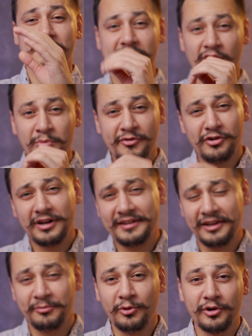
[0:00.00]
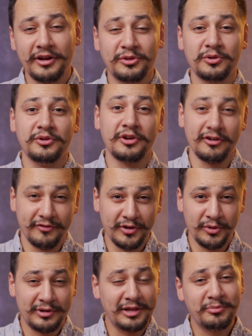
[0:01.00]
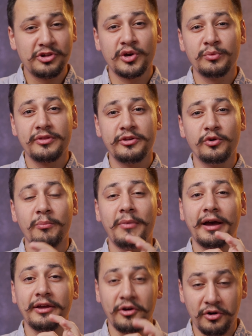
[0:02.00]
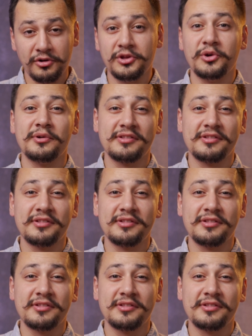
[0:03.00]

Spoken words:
So before getting more into the review, let me share with you my audio